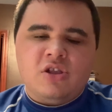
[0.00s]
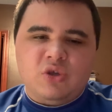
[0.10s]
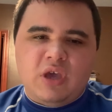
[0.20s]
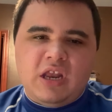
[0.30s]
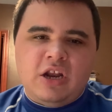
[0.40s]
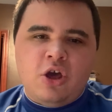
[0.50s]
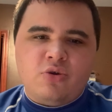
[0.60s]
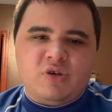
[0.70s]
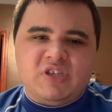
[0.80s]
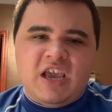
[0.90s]
to get an
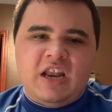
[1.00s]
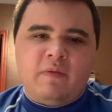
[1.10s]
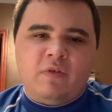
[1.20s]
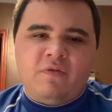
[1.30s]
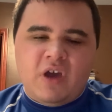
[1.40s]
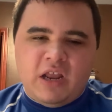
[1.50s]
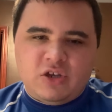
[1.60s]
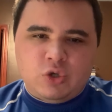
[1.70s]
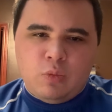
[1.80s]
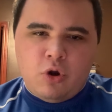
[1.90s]
understanding of the
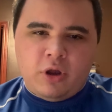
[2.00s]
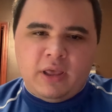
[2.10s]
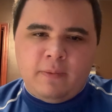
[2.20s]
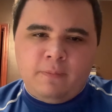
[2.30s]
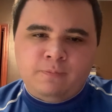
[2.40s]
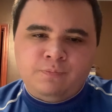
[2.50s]
financial market.